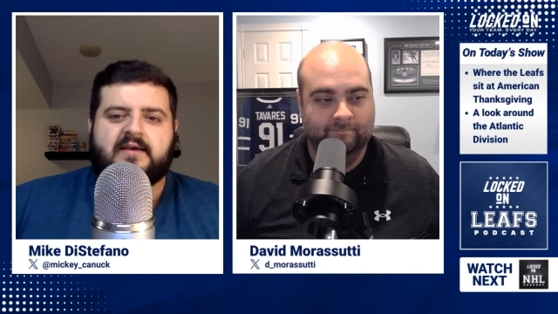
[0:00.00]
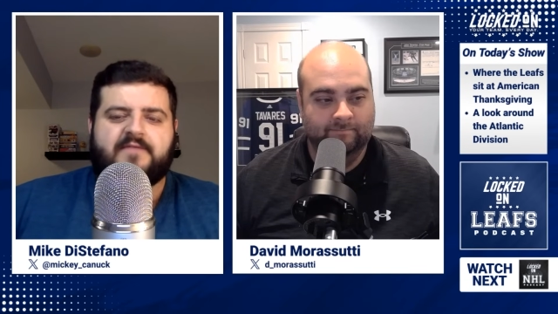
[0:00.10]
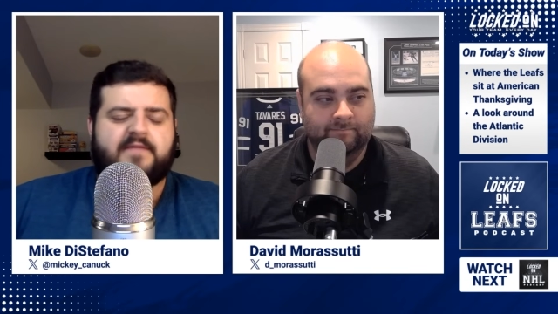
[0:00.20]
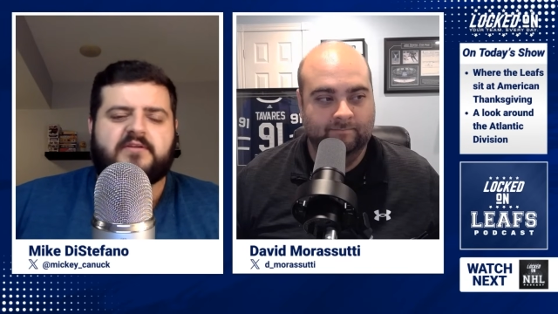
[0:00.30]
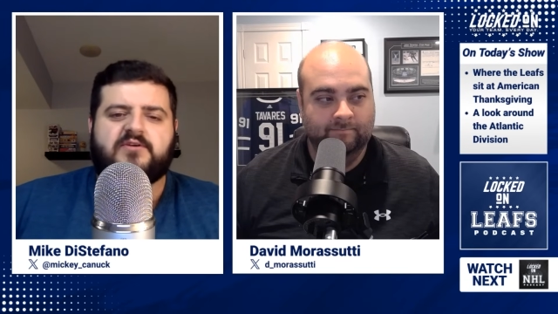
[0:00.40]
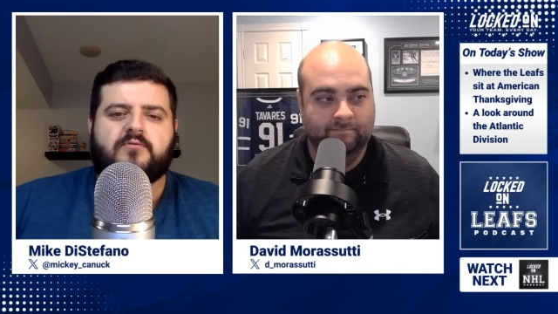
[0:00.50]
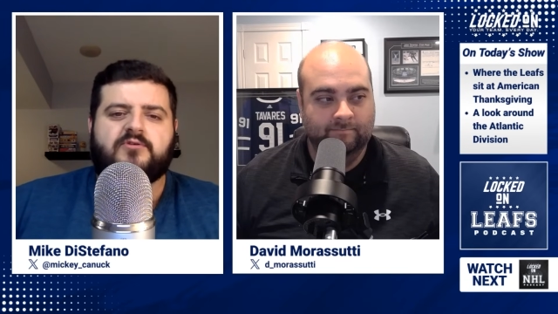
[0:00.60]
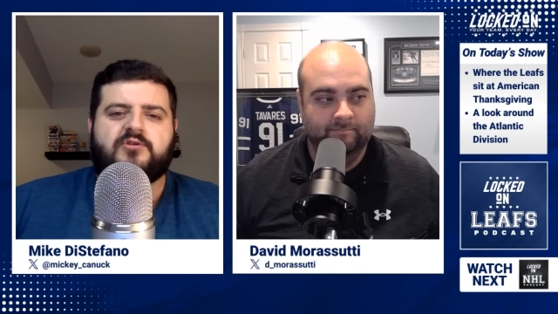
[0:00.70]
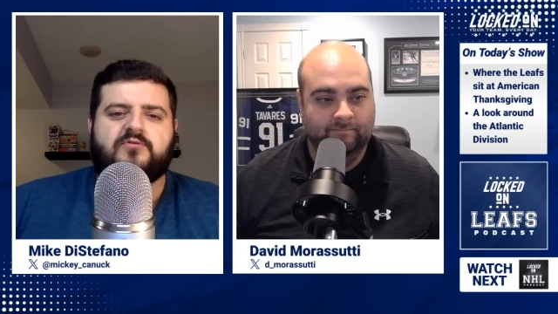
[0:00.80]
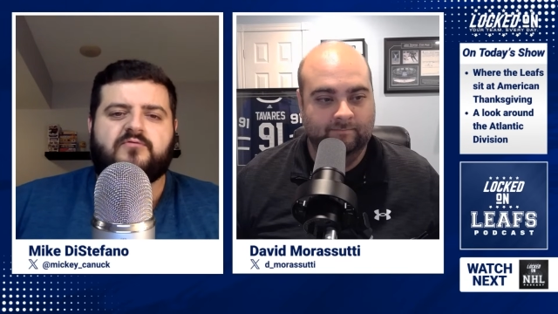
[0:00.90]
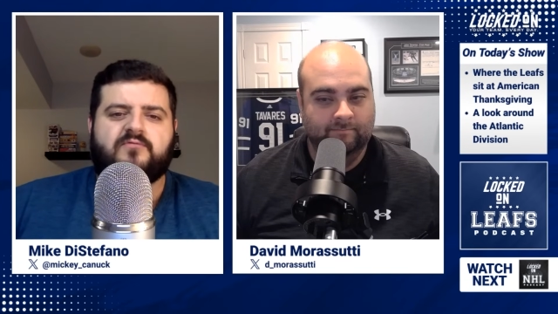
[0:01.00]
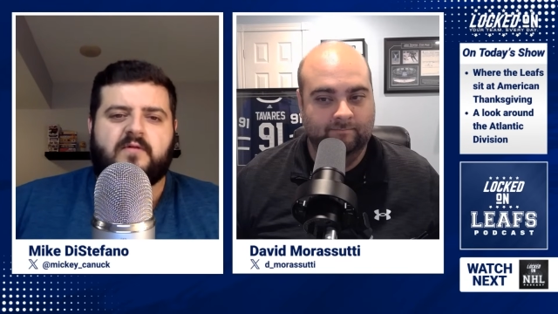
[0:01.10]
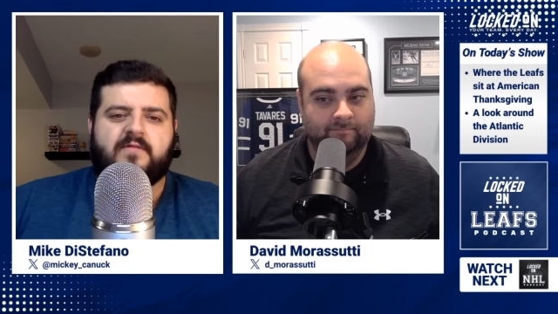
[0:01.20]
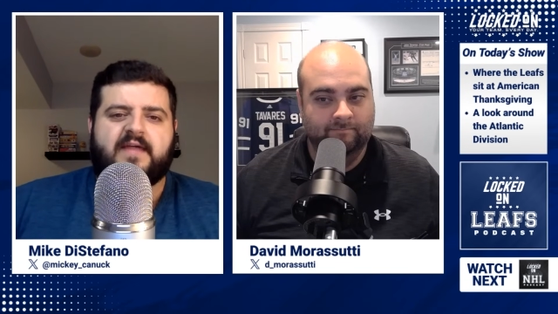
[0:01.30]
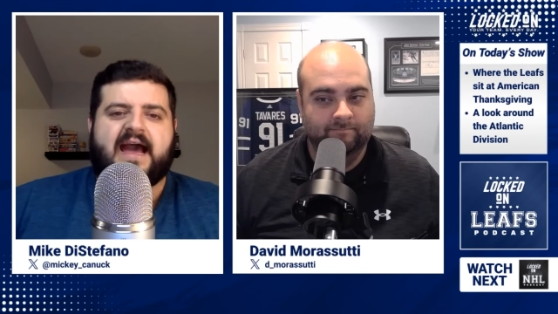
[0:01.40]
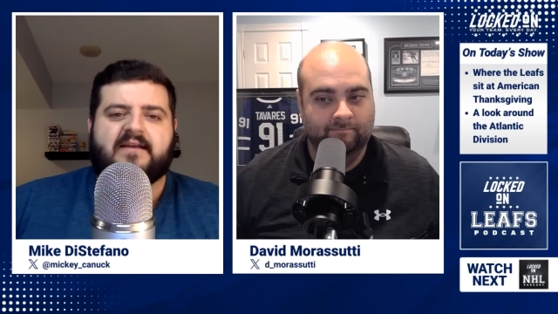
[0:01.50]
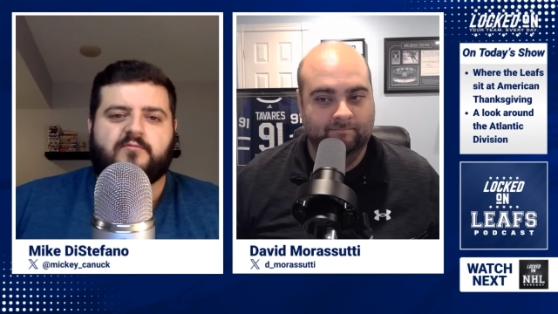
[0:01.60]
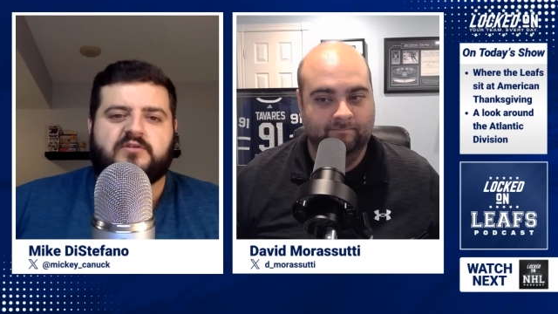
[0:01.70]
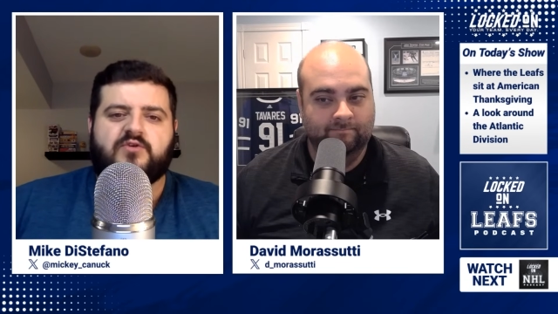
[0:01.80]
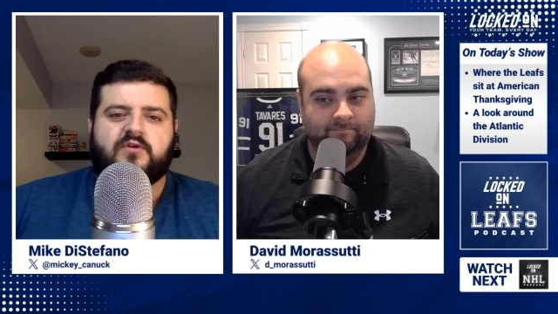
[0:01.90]
Speaker 1: If I would have told you that
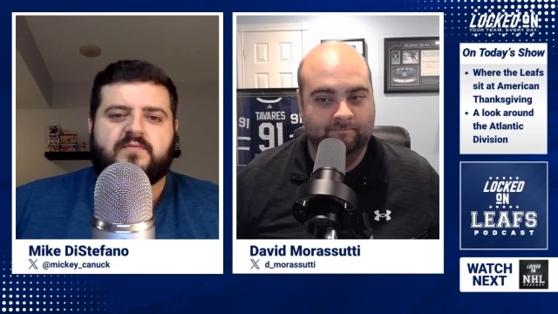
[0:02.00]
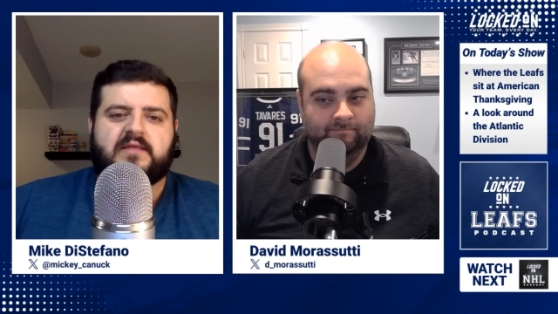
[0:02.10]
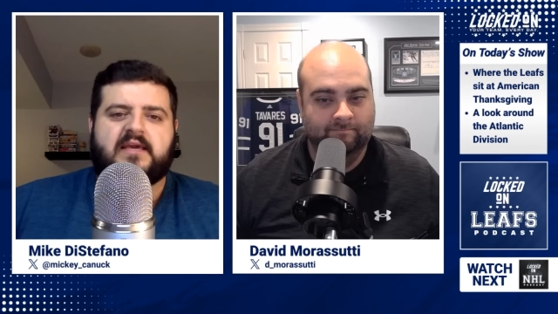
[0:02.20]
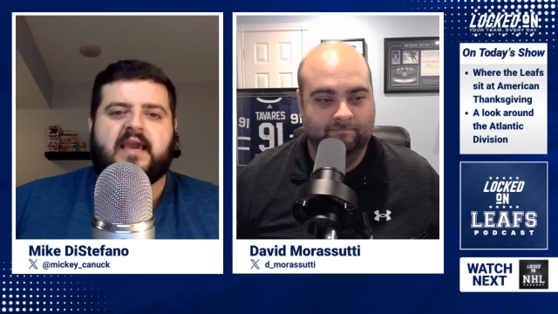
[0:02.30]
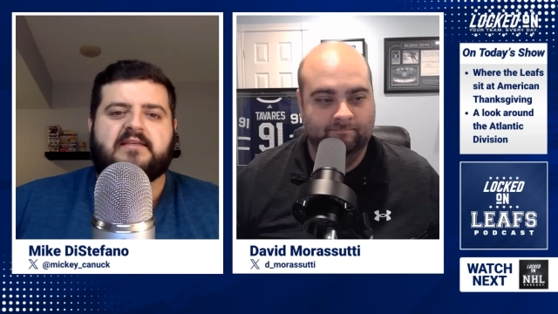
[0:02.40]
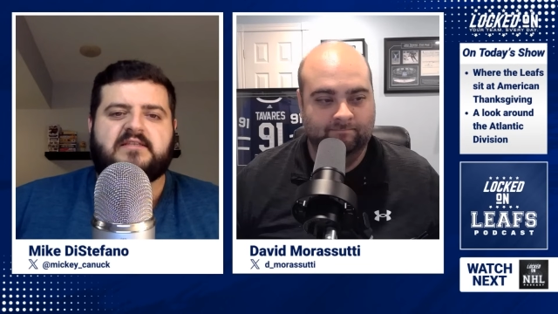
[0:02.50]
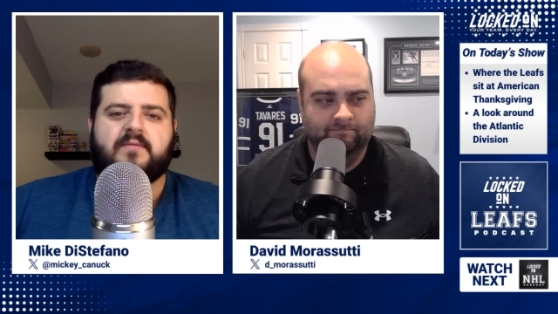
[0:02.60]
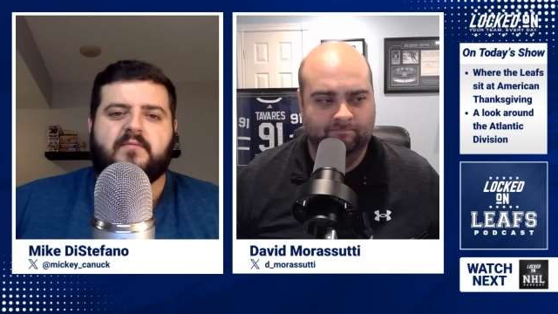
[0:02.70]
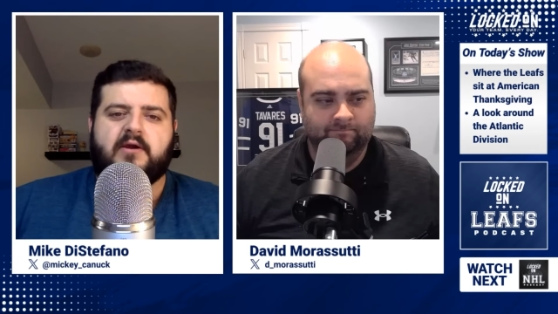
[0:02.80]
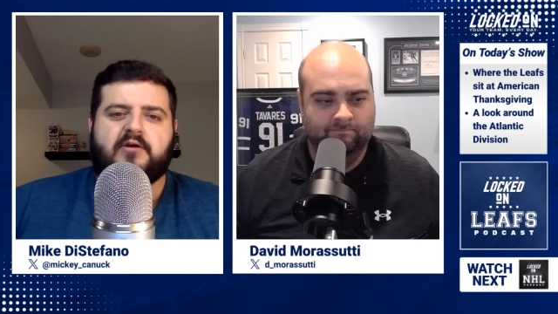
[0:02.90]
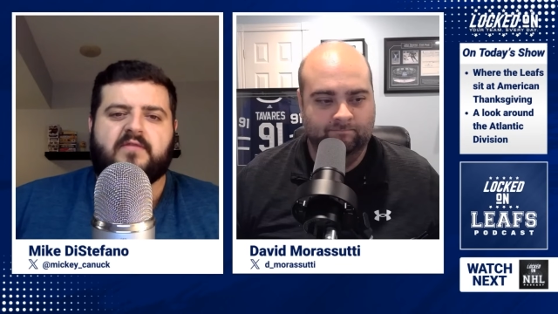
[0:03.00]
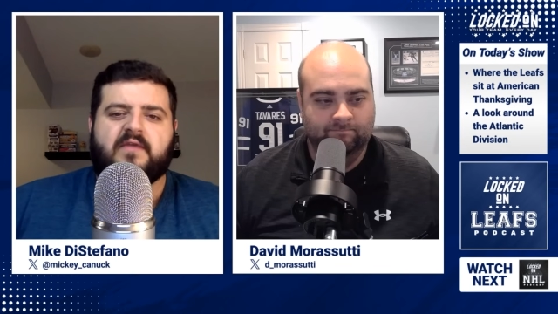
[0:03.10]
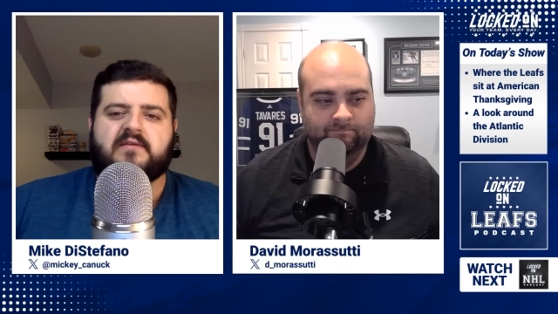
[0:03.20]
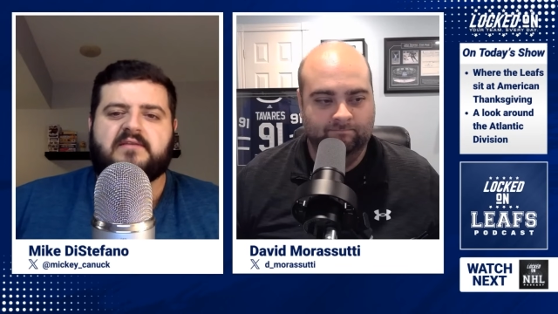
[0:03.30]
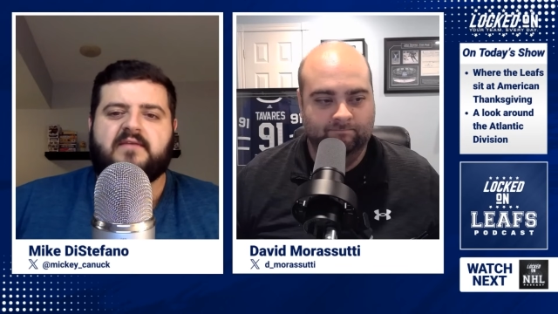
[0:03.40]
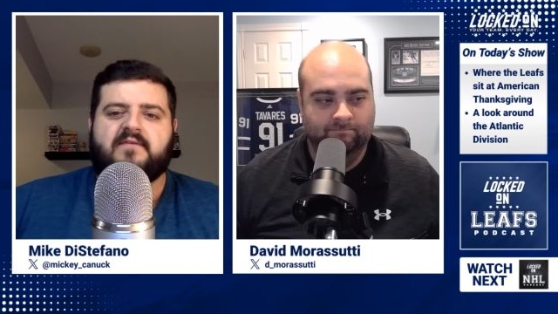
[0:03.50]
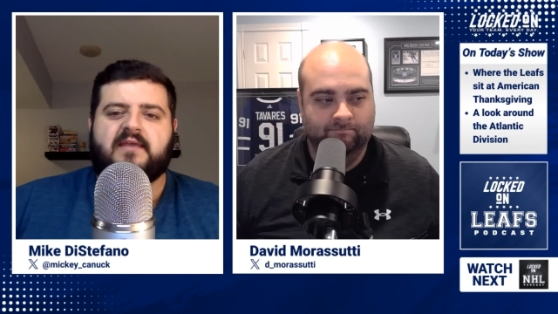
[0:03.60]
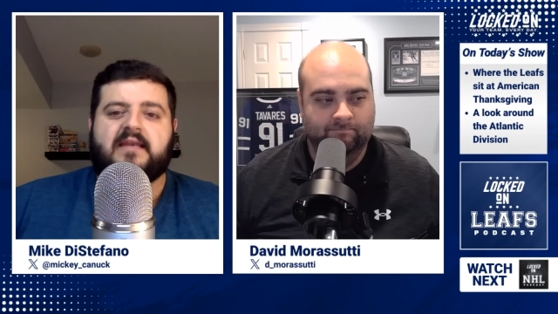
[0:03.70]
was going to be the case come American Thanksgiving,